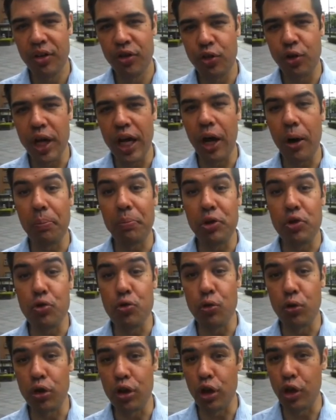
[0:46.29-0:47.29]
to help
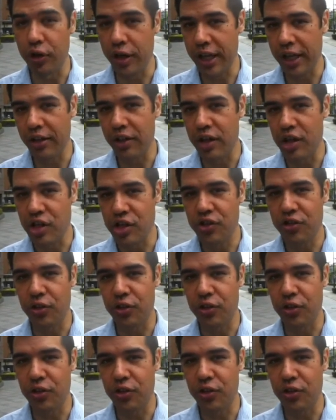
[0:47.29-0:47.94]
you learn English.